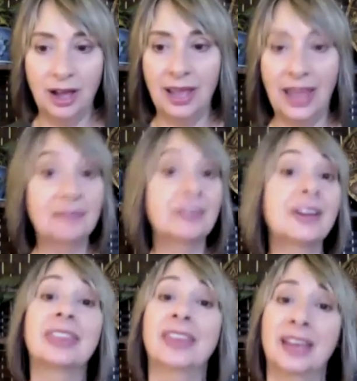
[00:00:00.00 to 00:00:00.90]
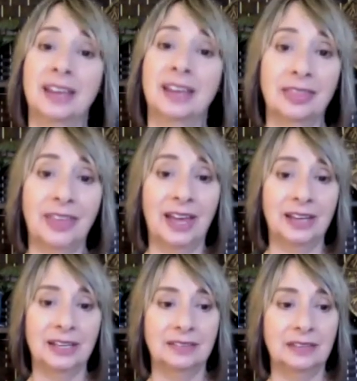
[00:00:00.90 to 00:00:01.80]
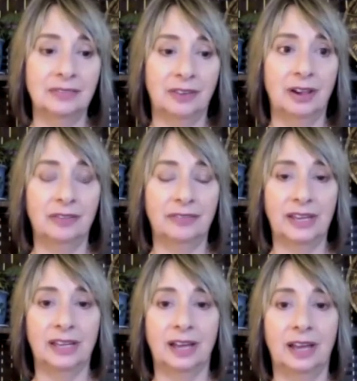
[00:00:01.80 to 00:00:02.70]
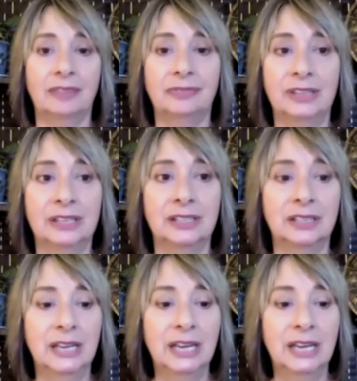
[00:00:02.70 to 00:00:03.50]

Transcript: everything that is evolving, I feel,